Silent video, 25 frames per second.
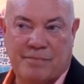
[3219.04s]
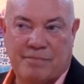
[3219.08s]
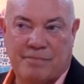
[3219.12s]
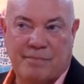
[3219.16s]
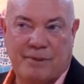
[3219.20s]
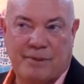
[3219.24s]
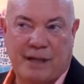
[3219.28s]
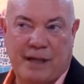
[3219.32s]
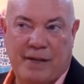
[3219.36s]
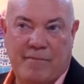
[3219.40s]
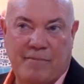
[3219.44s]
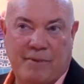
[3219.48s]

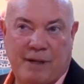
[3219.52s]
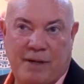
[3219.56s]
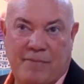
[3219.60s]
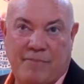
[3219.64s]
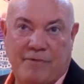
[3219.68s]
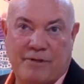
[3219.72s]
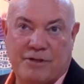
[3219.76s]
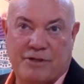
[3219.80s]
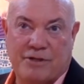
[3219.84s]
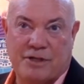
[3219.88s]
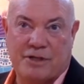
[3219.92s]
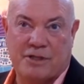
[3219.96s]
he he
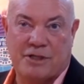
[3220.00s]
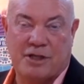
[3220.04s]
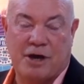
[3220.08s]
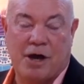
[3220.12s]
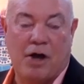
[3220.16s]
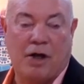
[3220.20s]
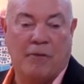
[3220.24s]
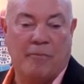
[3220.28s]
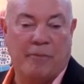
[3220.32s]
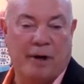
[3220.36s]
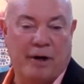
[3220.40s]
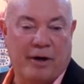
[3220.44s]
was just the
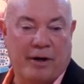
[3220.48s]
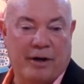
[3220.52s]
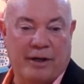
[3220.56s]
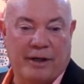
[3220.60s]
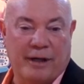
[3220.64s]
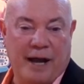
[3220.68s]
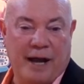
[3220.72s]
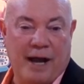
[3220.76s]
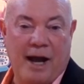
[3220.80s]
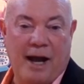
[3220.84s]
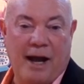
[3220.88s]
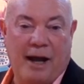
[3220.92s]
all American
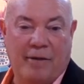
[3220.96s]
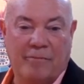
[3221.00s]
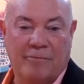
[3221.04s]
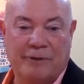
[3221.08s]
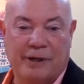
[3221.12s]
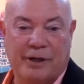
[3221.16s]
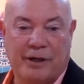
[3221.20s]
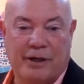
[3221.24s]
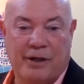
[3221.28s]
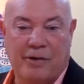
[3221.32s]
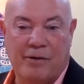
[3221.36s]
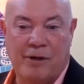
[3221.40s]
guy,
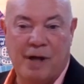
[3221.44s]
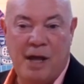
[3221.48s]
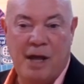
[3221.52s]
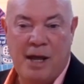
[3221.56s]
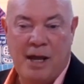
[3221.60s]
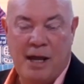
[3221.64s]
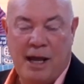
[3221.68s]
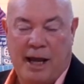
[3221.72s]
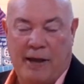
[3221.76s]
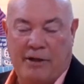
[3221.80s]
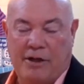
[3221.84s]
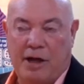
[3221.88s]
you know.
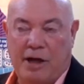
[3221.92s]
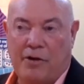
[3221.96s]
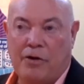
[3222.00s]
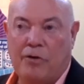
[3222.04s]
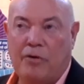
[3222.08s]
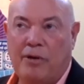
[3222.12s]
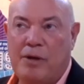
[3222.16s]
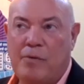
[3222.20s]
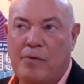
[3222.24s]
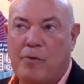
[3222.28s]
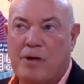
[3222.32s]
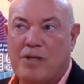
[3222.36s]
And not
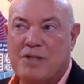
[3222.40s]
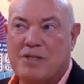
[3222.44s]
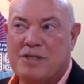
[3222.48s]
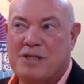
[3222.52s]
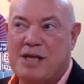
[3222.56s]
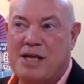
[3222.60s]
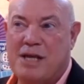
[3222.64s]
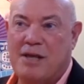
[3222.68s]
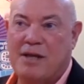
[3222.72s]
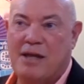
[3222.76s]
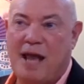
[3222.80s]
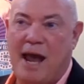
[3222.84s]
only was
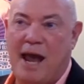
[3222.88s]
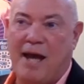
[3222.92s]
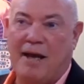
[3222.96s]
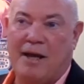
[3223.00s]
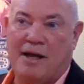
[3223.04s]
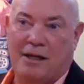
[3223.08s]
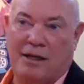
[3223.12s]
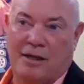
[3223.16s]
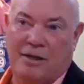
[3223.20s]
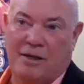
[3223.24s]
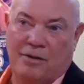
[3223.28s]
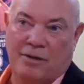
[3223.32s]
he that
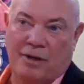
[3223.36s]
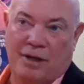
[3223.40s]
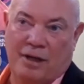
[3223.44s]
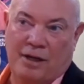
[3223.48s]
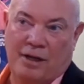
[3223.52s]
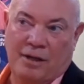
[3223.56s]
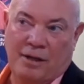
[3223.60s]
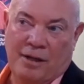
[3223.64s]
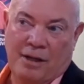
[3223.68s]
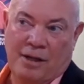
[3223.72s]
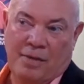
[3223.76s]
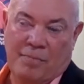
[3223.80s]
in
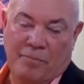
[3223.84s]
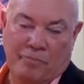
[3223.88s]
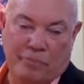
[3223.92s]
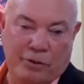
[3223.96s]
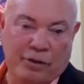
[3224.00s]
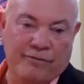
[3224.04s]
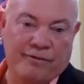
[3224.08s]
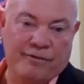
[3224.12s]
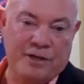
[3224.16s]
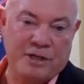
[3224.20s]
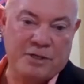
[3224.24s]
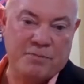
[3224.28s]

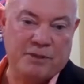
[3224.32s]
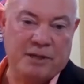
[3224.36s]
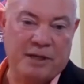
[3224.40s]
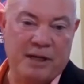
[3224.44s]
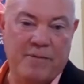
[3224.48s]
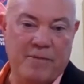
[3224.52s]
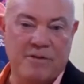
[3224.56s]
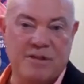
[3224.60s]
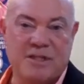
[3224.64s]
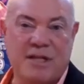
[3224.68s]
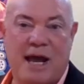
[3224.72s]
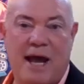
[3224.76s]
movies, but
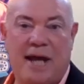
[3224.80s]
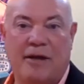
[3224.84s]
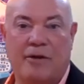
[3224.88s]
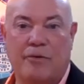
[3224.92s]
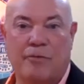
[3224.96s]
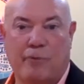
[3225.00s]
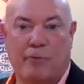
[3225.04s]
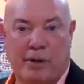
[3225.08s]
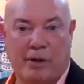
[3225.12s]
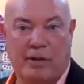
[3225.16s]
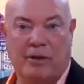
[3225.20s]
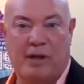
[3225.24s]
he was that
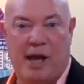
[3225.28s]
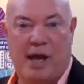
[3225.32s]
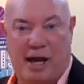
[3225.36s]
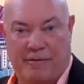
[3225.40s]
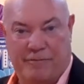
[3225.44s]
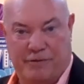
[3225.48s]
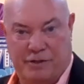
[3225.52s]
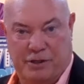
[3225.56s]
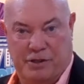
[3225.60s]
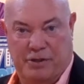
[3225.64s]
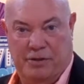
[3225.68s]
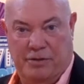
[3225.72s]
in real
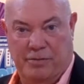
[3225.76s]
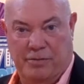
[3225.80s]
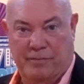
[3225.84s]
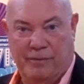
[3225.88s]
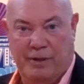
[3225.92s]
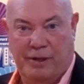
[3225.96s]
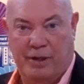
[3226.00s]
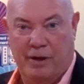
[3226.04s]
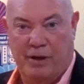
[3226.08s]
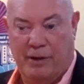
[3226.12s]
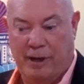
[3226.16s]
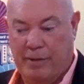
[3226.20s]
life too.
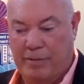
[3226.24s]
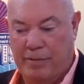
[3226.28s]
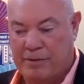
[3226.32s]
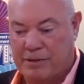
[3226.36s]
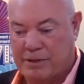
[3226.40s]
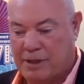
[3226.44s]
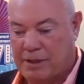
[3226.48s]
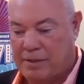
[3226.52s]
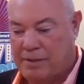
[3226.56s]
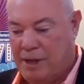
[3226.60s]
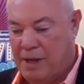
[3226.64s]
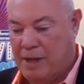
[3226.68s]
You know, he was
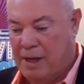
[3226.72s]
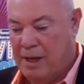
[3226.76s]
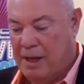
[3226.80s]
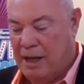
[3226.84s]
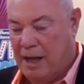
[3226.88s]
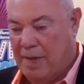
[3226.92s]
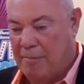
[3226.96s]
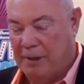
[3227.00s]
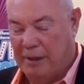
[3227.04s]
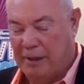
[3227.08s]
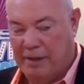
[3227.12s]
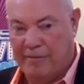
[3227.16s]
a,
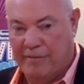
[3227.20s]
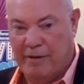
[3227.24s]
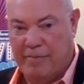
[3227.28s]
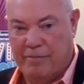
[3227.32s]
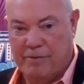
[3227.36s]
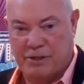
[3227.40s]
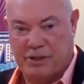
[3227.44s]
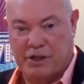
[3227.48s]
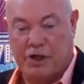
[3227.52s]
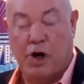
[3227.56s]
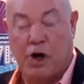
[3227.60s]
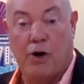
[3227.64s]
I believe he
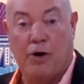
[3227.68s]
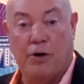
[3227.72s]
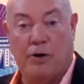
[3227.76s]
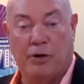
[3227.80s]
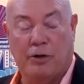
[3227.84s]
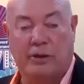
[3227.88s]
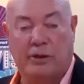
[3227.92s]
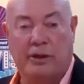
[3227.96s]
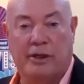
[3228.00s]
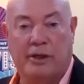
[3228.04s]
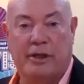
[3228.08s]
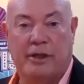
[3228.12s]
was a
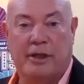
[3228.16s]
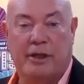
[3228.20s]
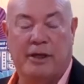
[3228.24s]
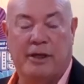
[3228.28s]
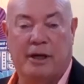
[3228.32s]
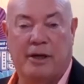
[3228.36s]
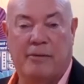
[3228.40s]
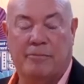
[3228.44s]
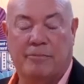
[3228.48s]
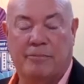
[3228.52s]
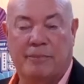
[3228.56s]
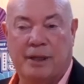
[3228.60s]
colonel in the
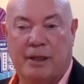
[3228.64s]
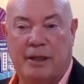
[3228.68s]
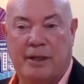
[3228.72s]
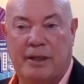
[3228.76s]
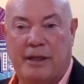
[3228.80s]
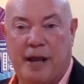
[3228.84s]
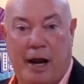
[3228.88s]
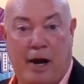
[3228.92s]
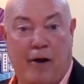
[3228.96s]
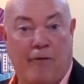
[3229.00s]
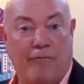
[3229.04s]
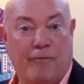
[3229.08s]
uh, in
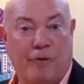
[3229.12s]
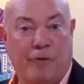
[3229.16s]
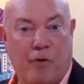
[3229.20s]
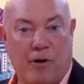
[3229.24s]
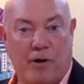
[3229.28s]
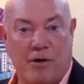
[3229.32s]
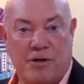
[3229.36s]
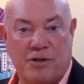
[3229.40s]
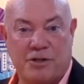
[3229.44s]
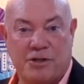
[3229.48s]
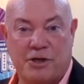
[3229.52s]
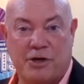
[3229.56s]
the Air
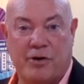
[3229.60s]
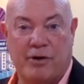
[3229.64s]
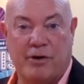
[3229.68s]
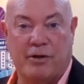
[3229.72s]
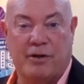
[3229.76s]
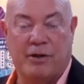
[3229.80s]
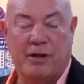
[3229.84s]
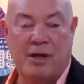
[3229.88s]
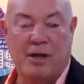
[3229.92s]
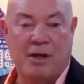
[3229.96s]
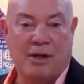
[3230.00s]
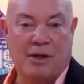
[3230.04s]
Force during
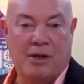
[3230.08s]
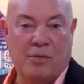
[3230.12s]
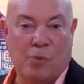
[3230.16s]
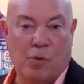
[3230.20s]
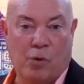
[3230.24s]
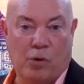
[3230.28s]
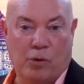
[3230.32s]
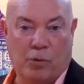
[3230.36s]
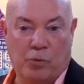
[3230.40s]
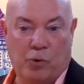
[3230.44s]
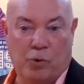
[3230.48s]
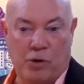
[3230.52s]

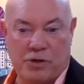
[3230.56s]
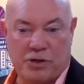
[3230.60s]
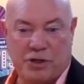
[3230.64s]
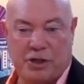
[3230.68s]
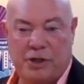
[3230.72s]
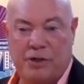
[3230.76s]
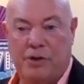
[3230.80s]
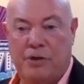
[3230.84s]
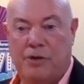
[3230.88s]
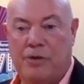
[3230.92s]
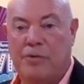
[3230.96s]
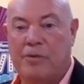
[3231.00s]
World War
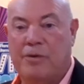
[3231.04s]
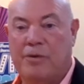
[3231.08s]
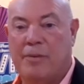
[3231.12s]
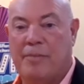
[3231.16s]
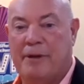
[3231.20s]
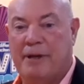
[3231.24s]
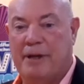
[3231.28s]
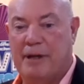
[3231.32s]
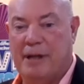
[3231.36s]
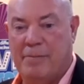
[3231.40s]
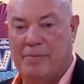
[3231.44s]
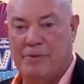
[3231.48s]
II. I
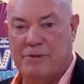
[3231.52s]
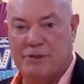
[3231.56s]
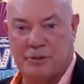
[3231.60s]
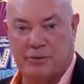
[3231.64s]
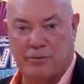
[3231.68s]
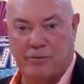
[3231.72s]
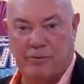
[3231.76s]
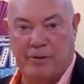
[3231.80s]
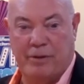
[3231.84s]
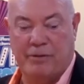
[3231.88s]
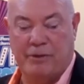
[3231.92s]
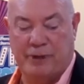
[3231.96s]
mean, he was the
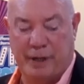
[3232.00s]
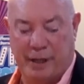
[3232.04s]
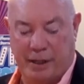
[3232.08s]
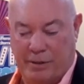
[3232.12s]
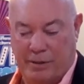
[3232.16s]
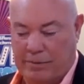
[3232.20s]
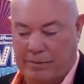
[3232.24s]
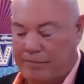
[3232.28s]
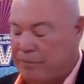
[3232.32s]
real deal.